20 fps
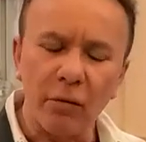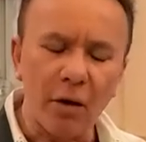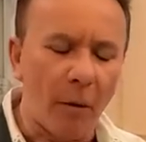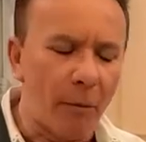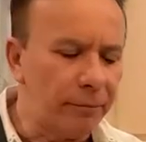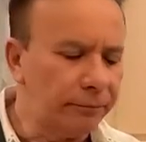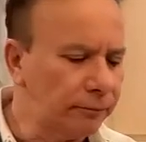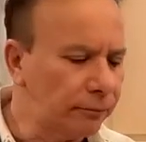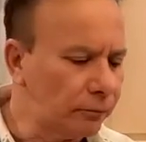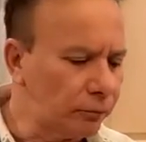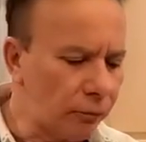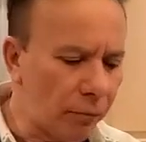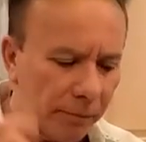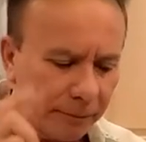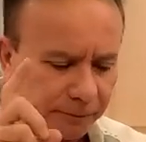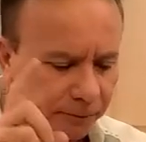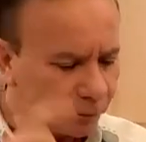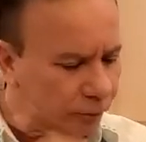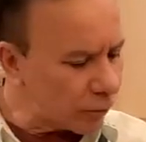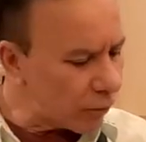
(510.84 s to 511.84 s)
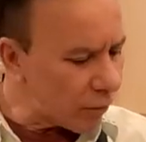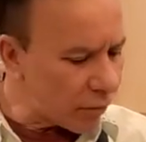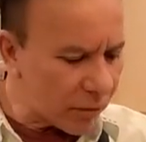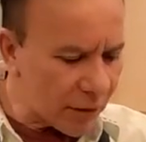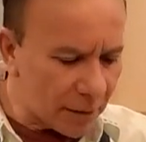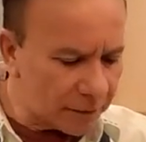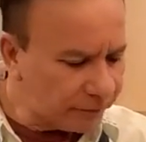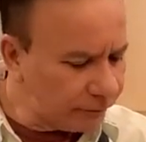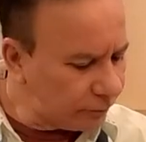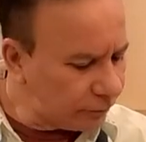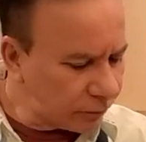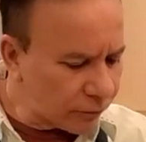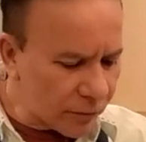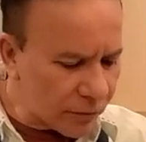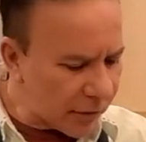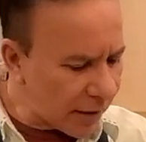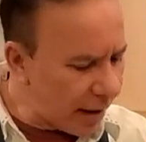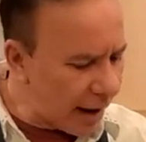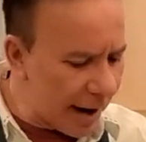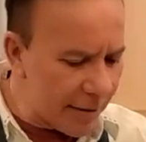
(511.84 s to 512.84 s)

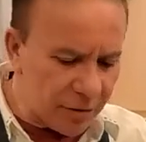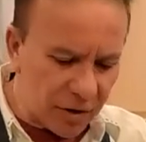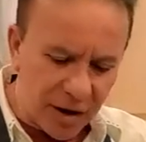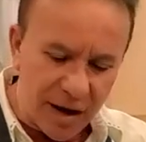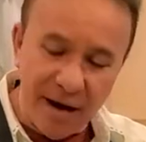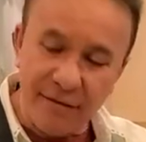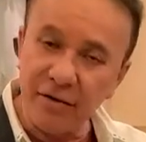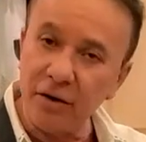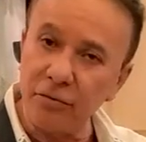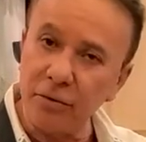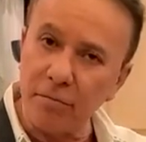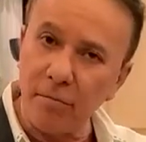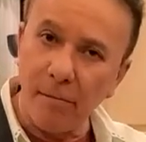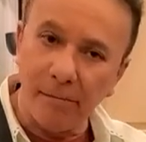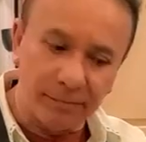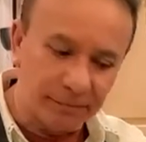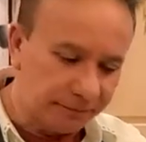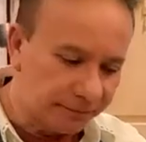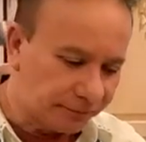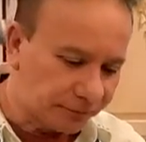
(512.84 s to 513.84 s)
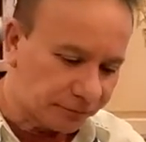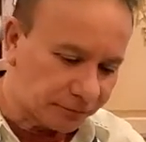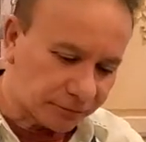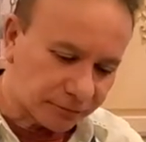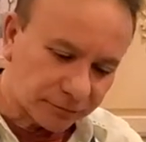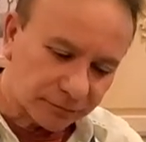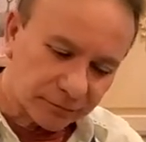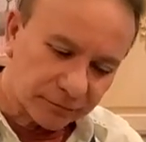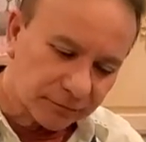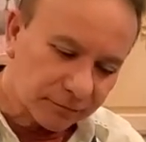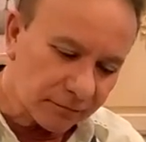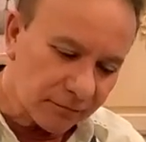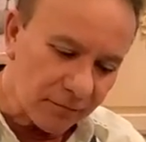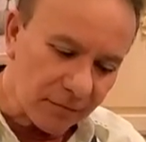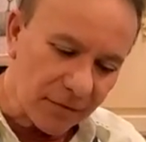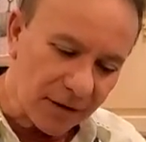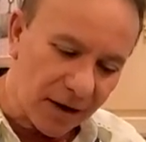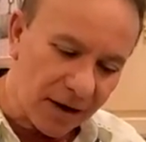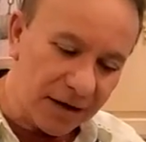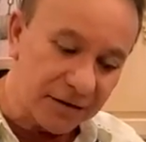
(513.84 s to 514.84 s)
I'm gonna have another one.
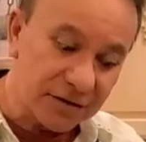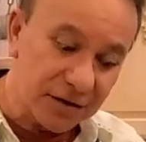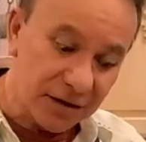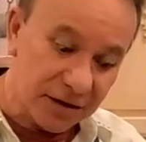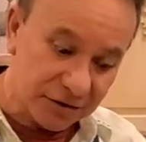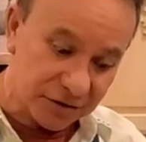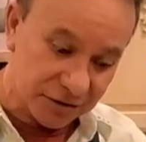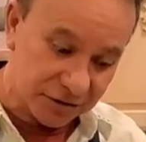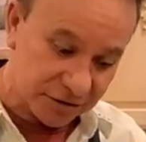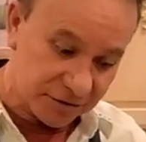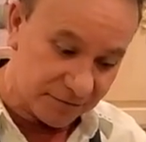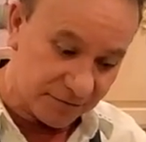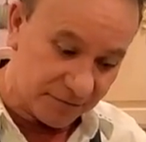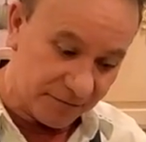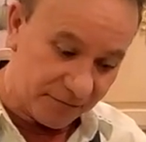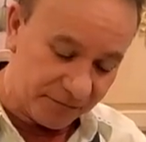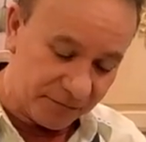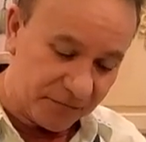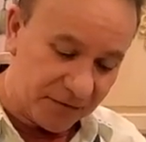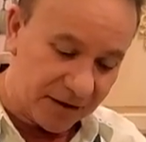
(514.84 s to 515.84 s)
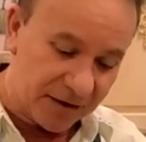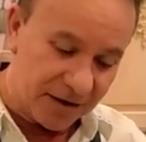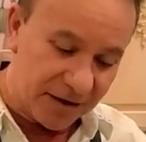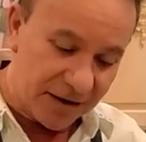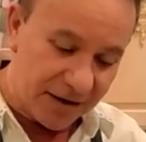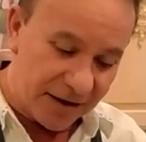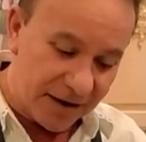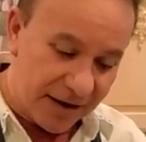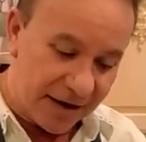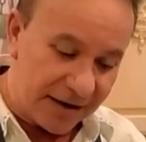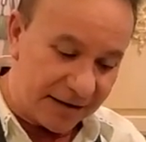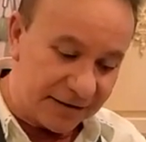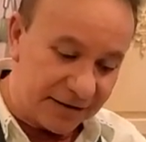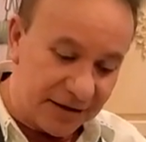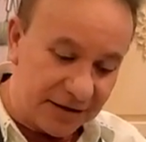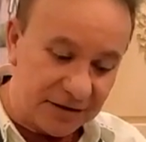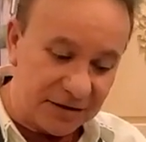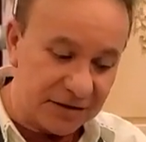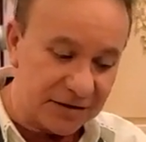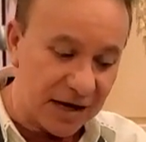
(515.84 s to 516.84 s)
It's delicious.
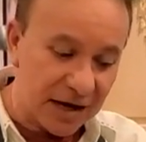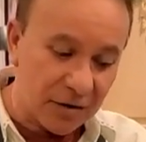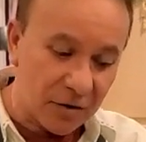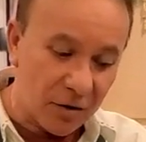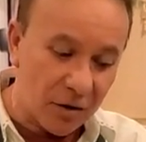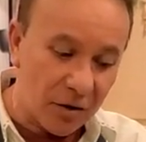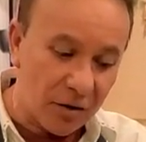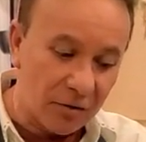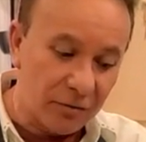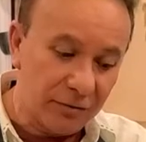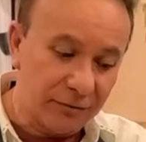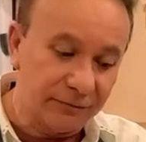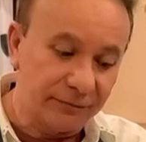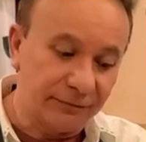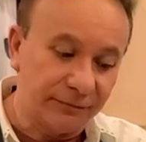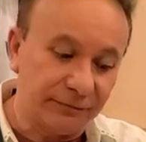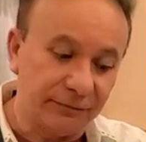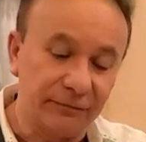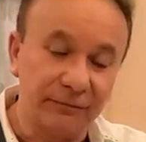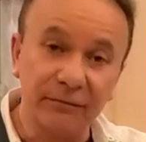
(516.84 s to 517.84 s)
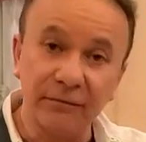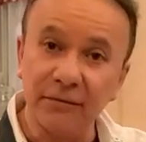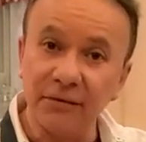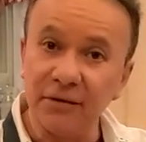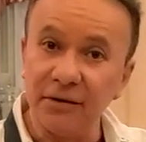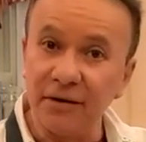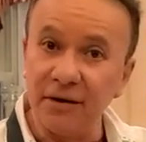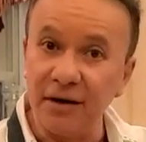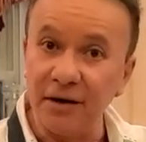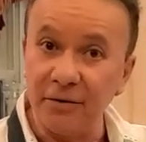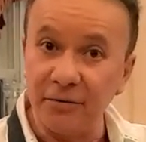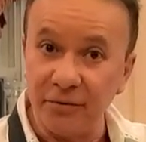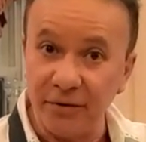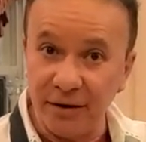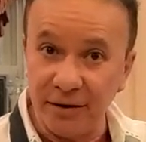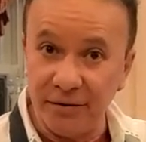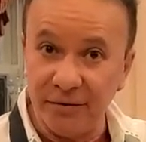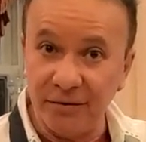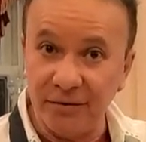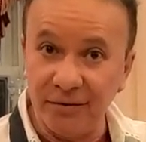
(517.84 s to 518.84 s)
This is I call a
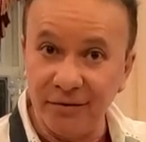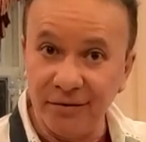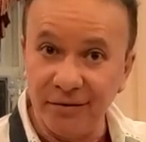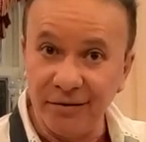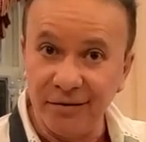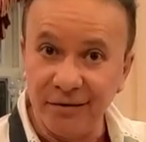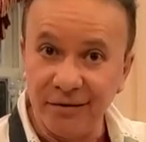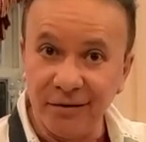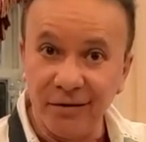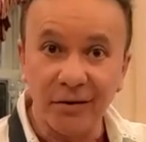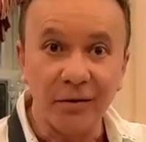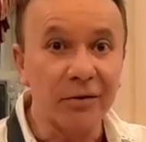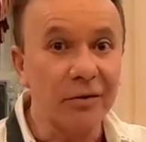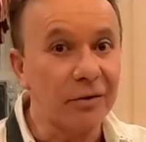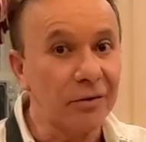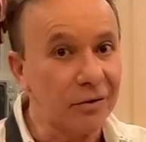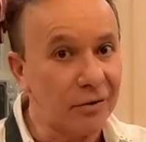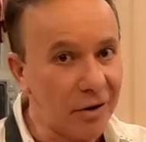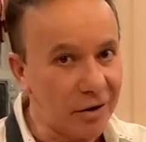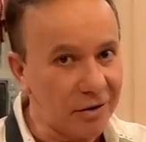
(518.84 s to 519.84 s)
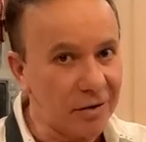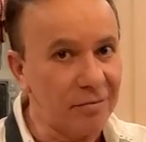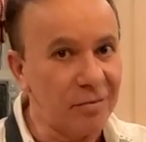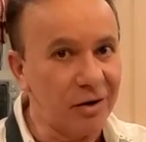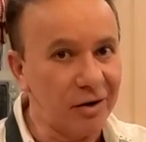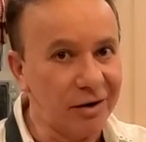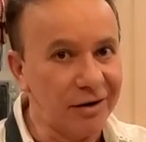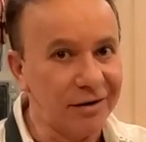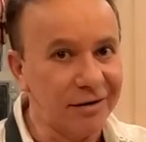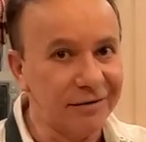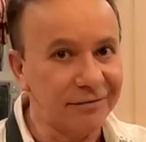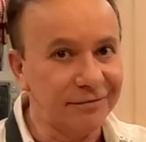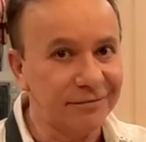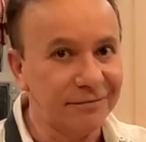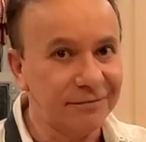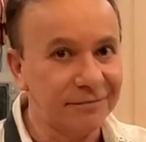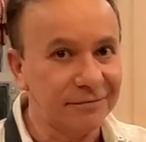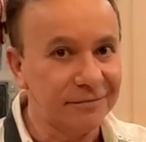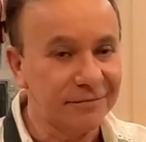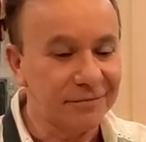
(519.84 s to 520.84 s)
real guacamole.
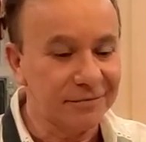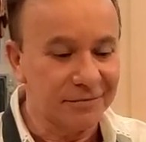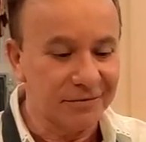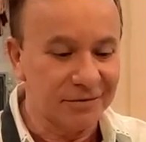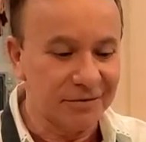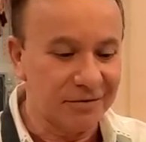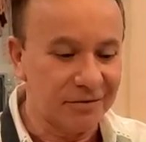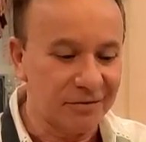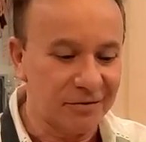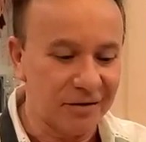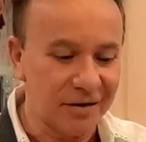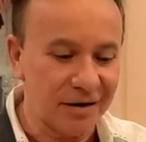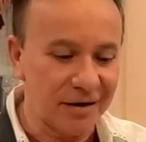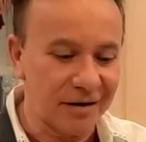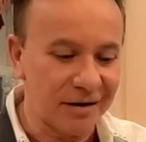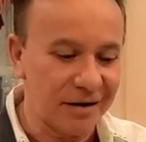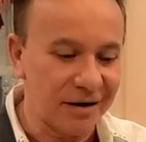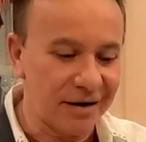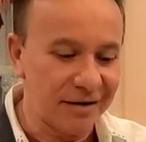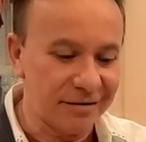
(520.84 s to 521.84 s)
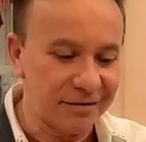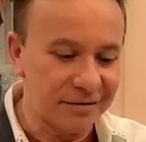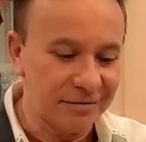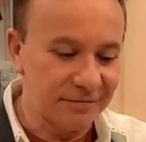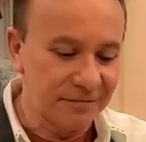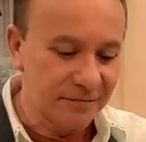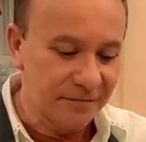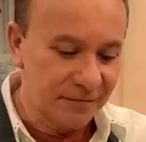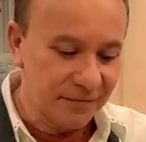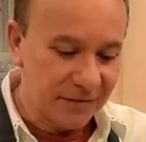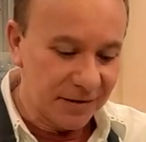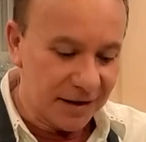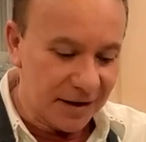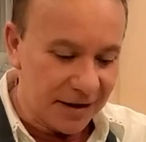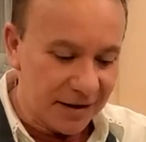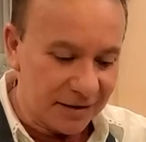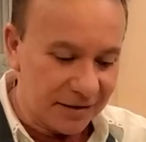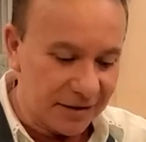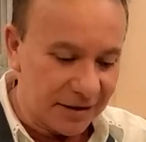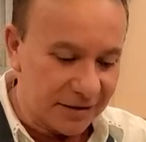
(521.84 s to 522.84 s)
All right, guys.
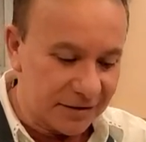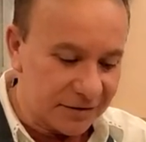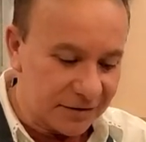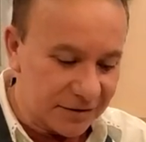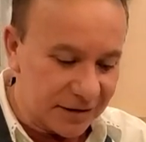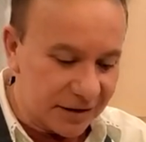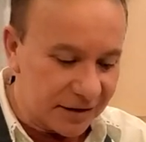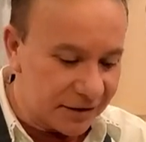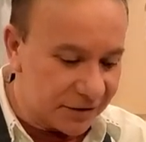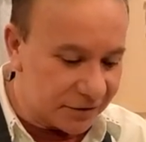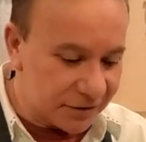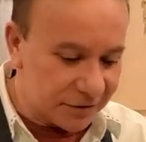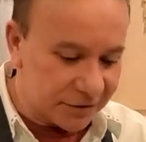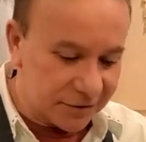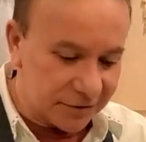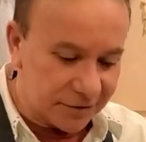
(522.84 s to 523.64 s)
It's delicious.